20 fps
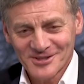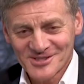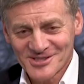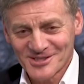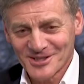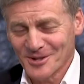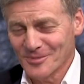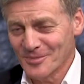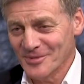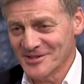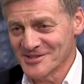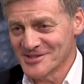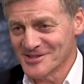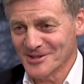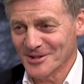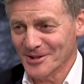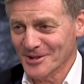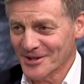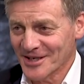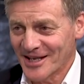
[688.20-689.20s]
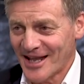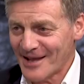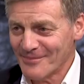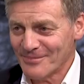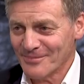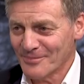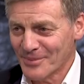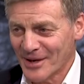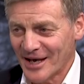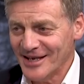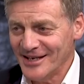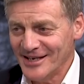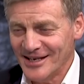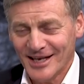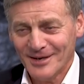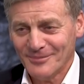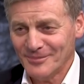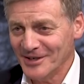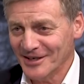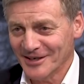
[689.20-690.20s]
there's still a gap, pay
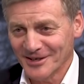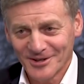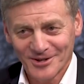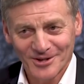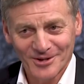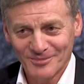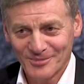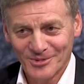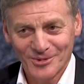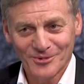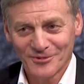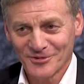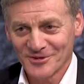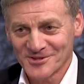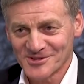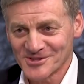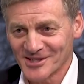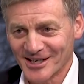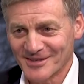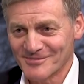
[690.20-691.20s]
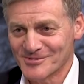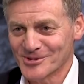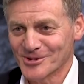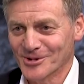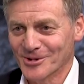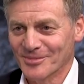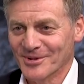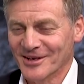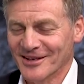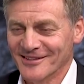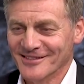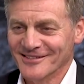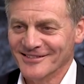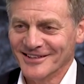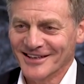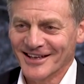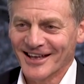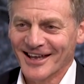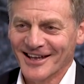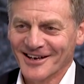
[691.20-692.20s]
gap. You can earn more for the same job here than
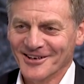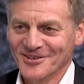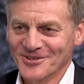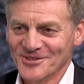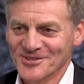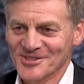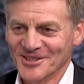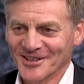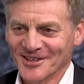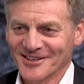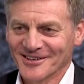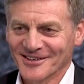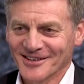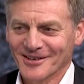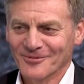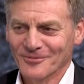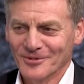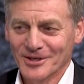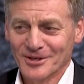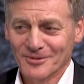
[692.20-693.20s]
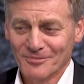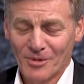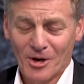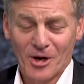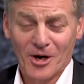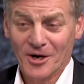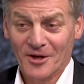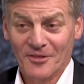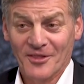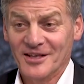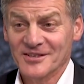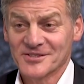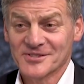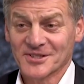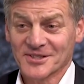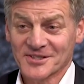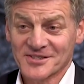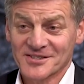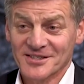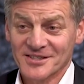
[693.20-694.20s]
you can in New Zealand. And we admire that
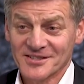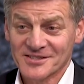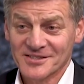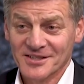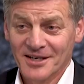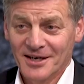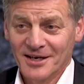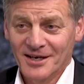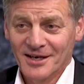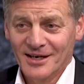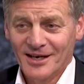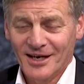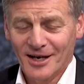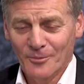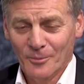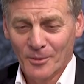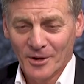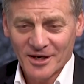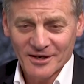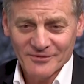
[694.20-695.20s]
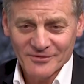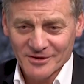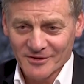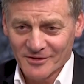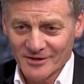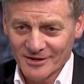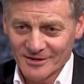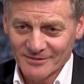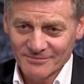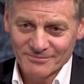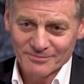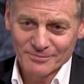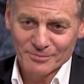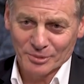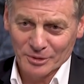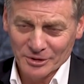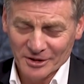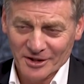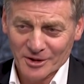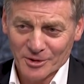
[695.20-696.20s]
success. Mm. And whatever the
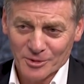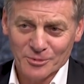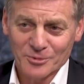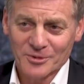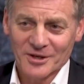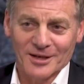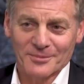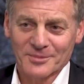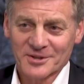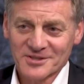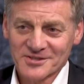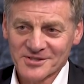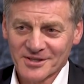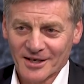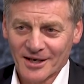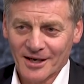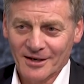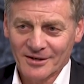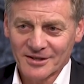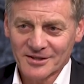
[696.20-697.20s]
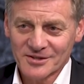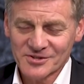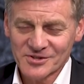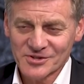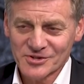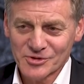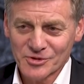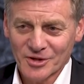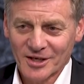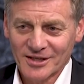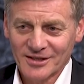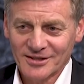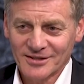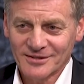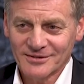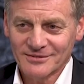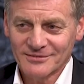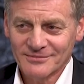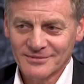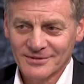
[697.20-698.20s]
political comings and goings, the
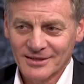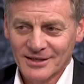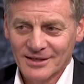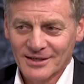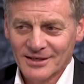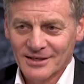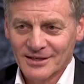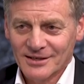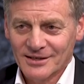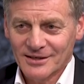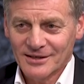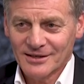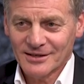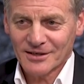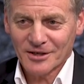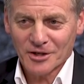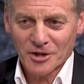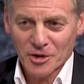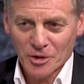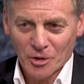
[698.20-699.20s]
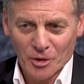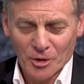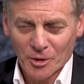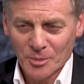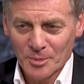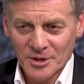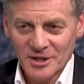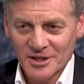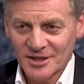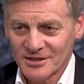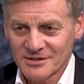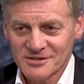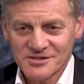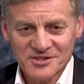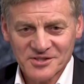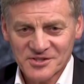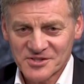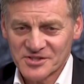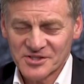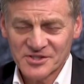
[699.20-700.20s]
Australian economy and
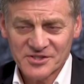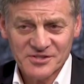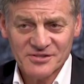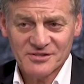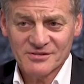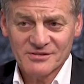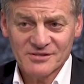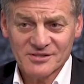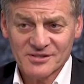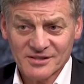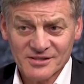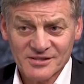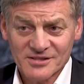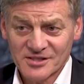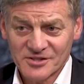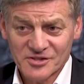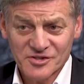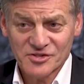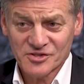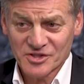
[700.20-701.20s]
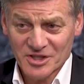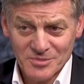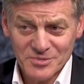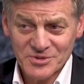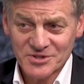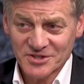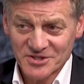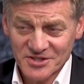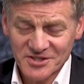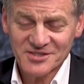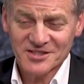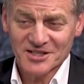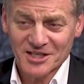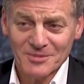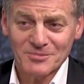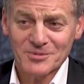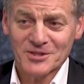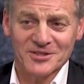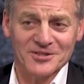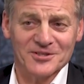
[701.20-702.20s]
success seems to just
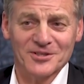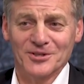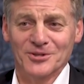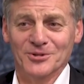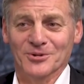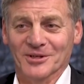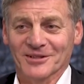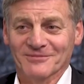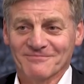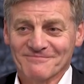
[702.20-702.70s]
keep continuing.